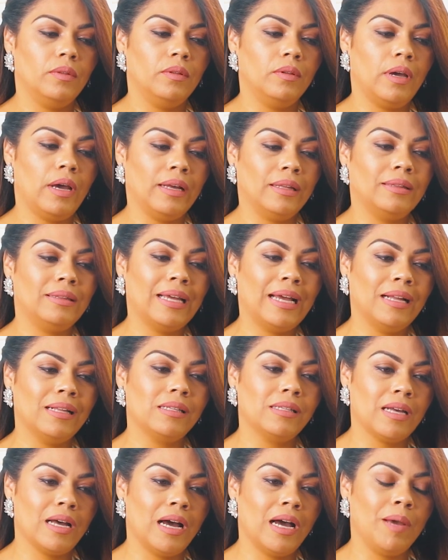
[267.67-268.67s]
at
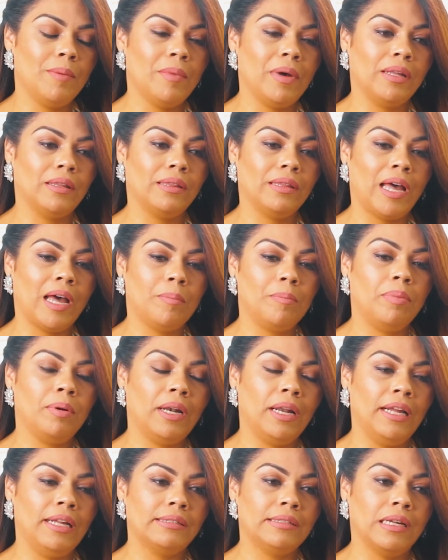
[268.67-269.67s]
that time, at that
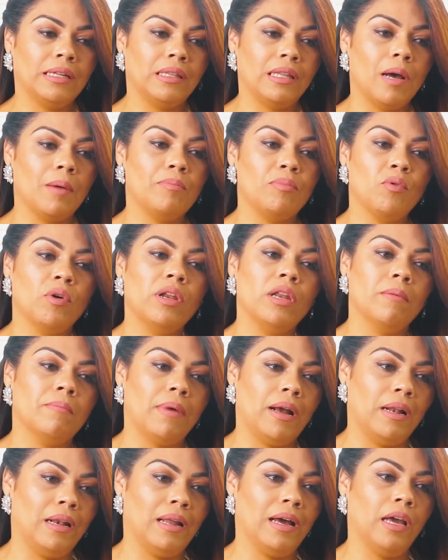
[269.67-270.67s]
place, at that point in
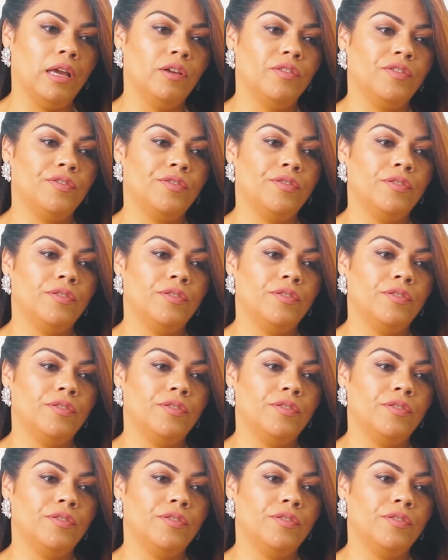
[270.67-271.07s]
my life,